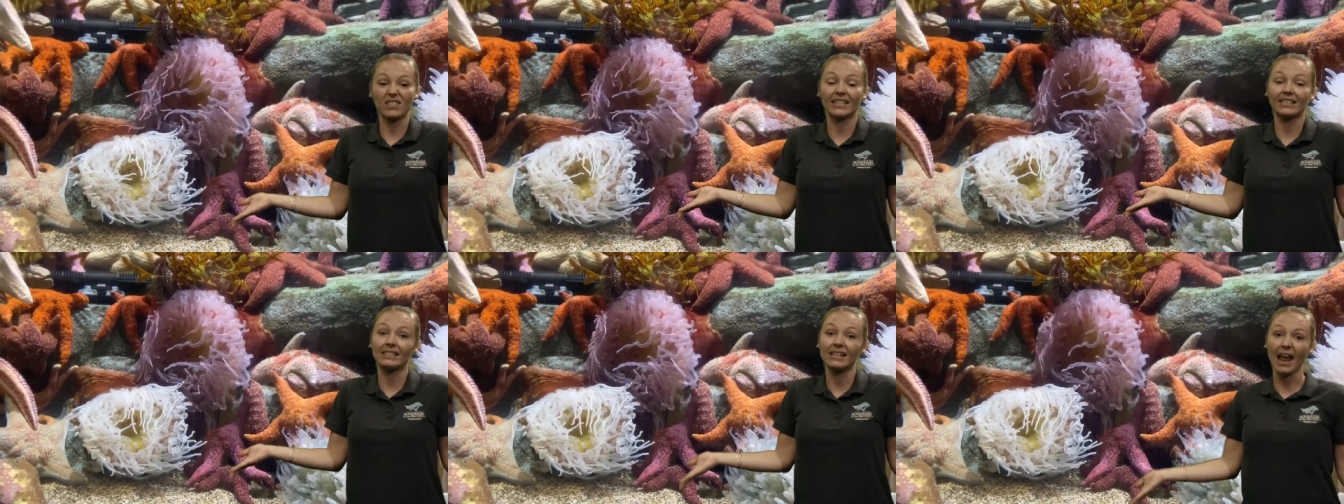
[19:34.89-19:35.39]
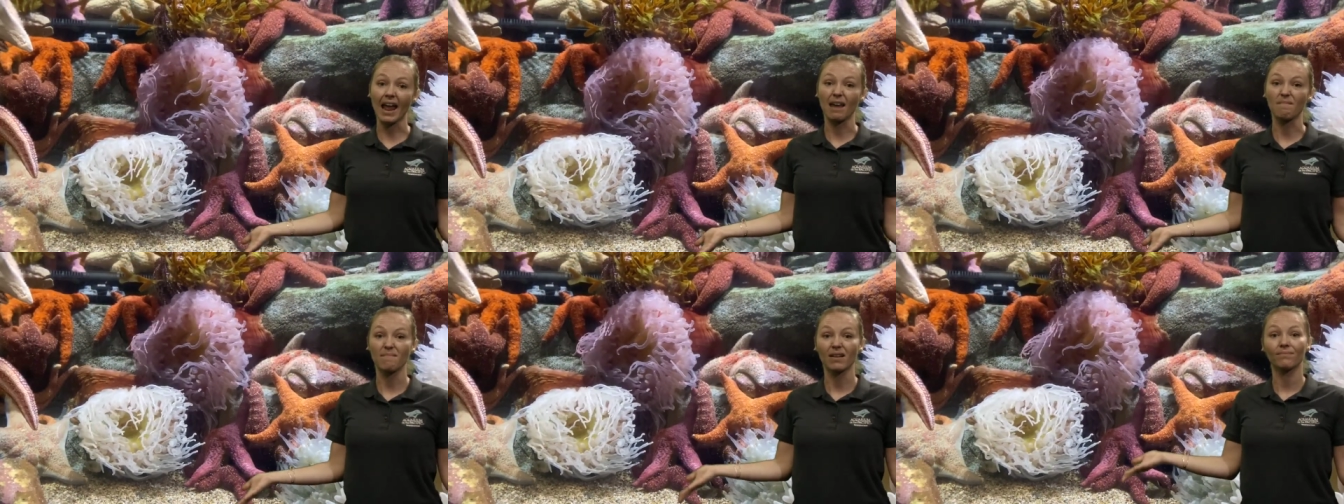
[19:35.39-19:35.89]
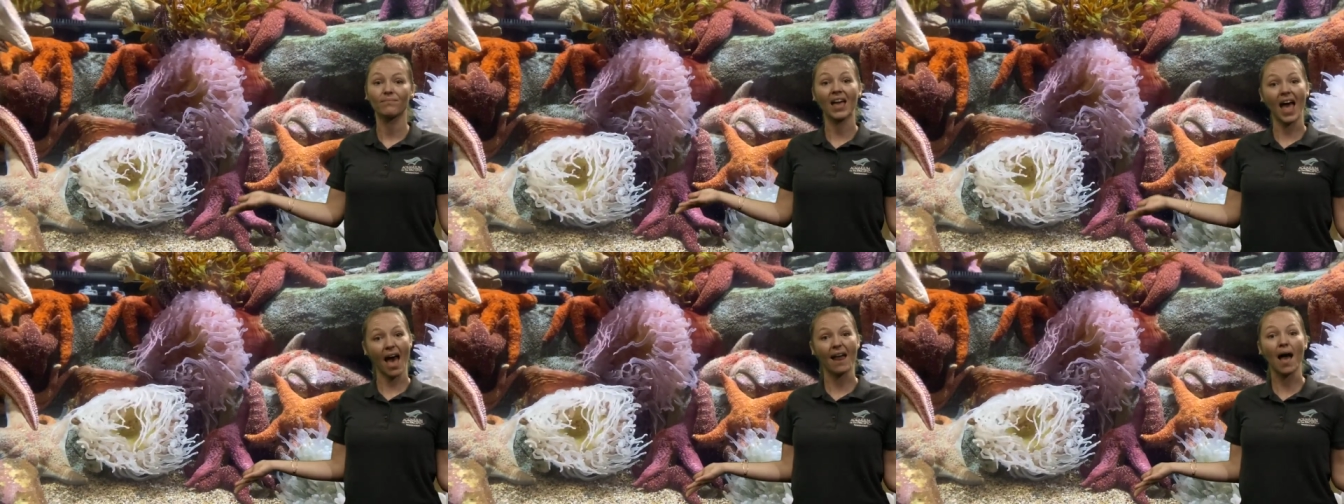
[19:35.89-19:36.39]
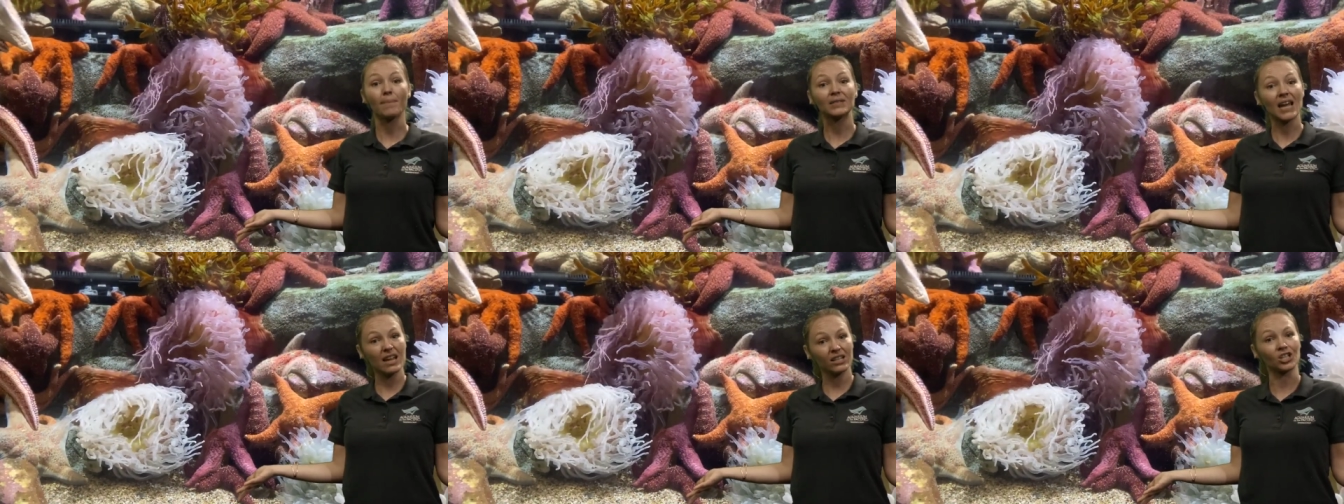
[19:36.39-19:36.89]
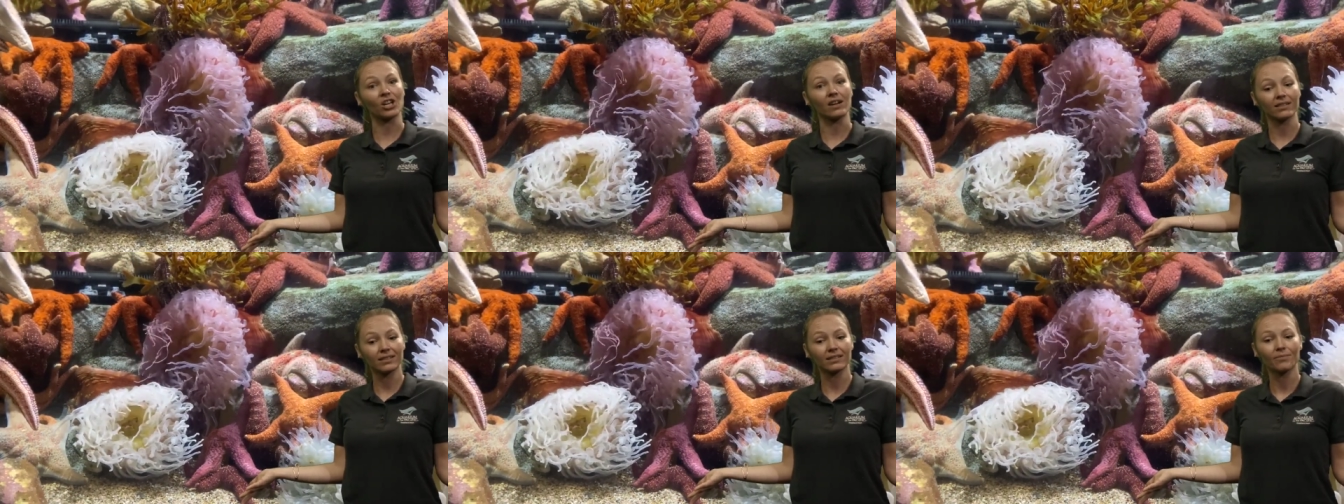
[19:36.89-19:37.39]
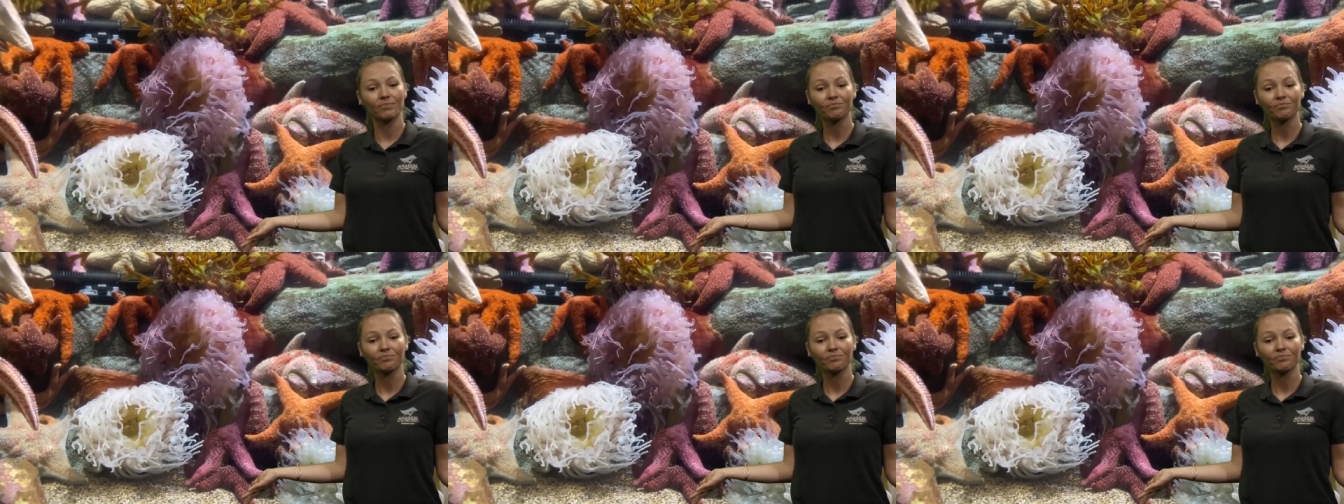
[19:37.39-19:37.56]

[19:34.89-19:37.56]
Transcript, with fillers: the same adaptations.